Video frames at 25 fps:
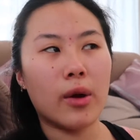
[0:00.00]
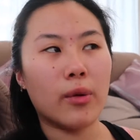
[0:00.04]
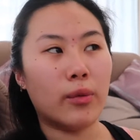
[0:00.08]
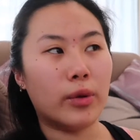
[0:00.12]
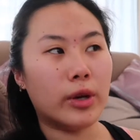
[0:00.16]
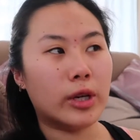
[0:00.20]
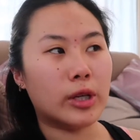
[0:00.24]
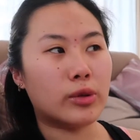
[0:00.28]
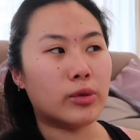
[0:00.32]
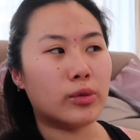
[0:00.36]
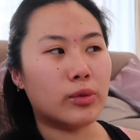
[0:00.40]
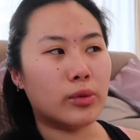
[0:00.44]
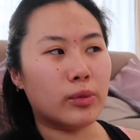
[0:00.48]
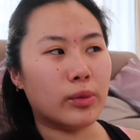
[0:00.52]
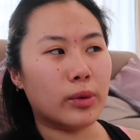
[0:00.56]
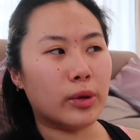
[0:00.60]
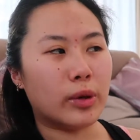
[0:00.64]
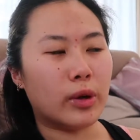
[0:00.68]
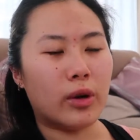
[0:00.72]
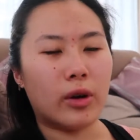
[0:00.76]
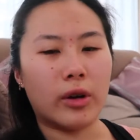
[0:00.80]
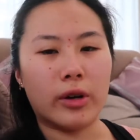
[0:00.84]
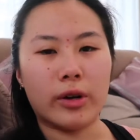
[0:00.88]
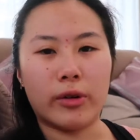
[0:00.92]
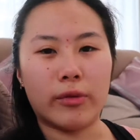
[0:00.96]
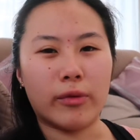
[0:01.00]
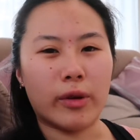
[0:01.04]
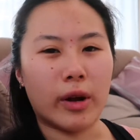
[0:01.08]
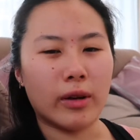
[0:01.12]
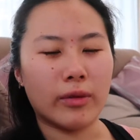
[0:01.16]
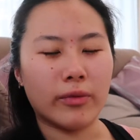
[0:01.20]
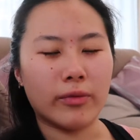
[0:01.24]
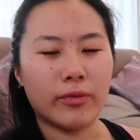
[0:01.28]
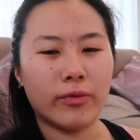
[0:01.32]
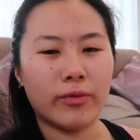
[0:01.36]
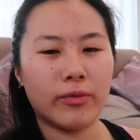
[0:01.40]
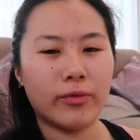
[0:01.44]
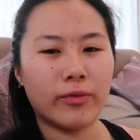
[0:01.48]
which will be on
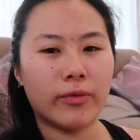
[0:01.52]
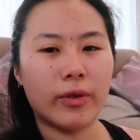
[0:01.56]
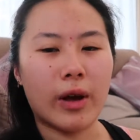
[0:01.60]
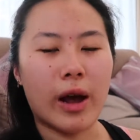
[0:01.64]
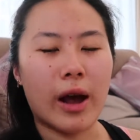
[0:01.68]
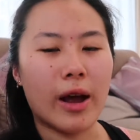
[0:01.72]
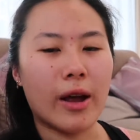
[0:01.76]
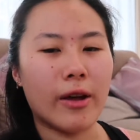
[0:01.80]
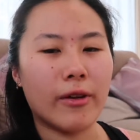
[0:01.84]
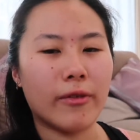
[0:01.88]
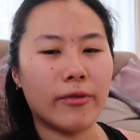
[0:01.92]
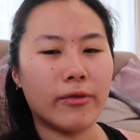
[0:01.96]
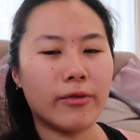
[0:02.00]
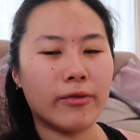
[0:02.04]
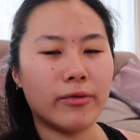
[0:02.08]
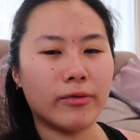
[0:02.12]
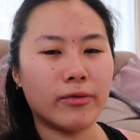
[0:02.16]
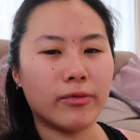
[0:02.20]
around 5,